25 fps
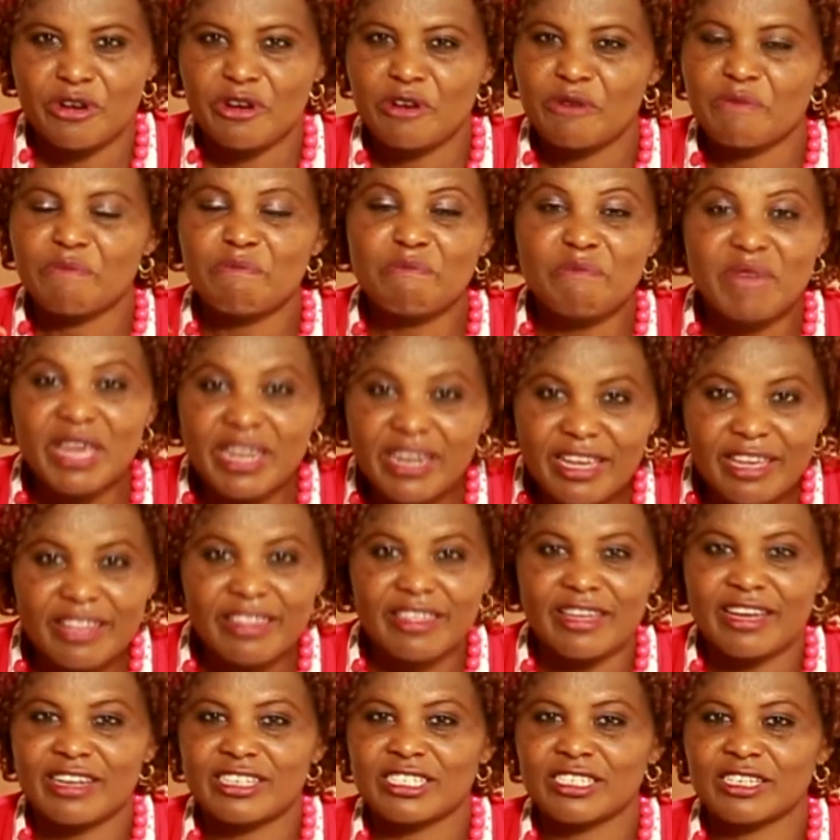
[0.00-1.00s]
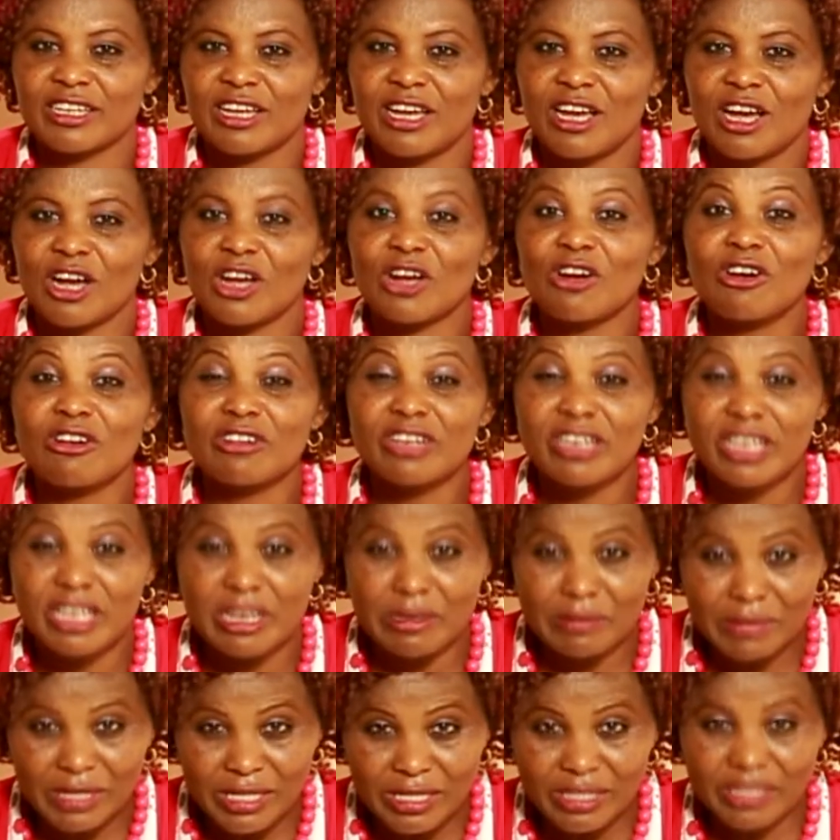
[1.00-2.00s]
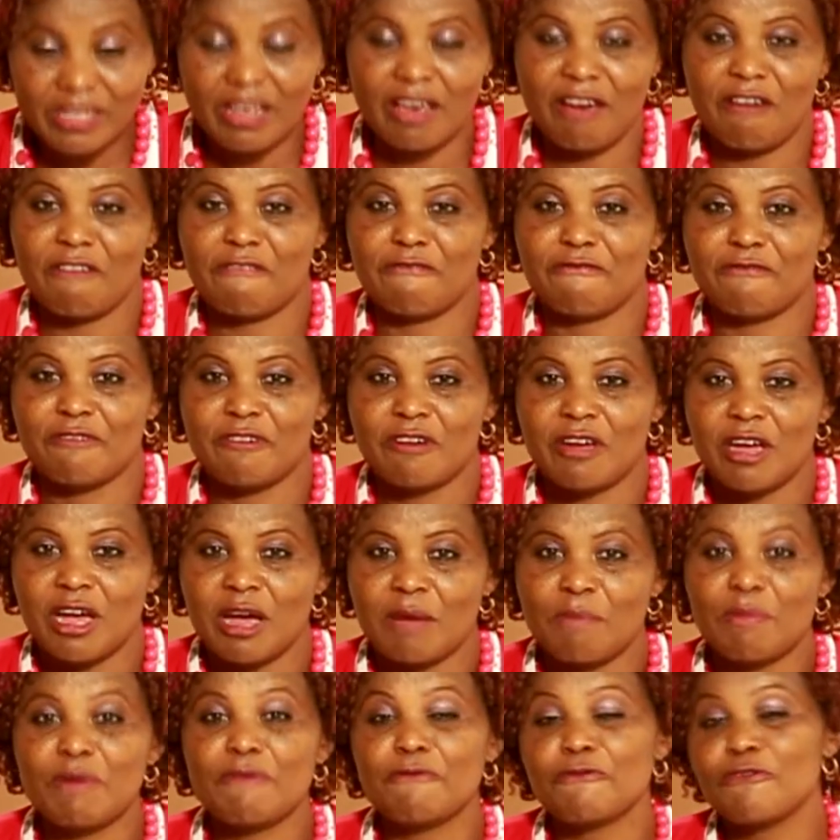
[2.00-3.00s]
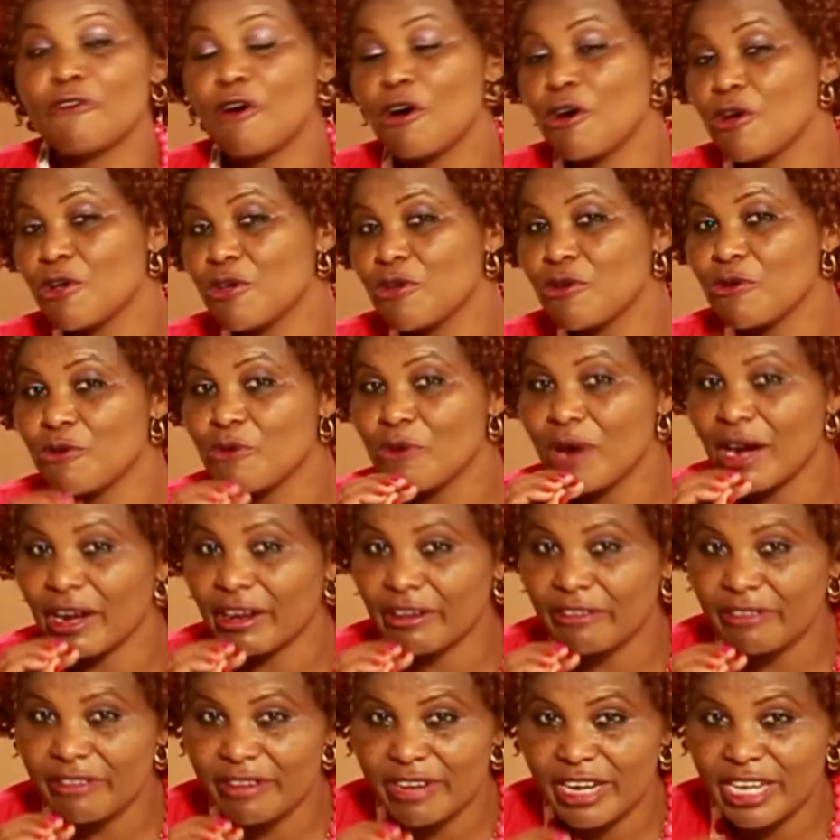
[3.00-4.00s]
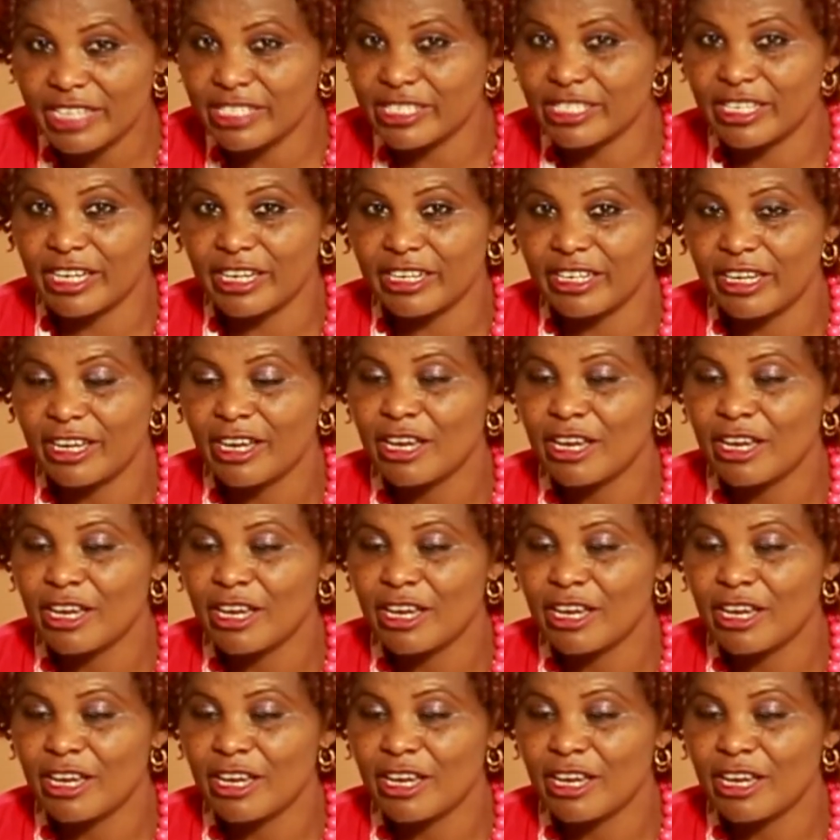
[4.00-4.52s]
Meaning that God Himself, before you were created,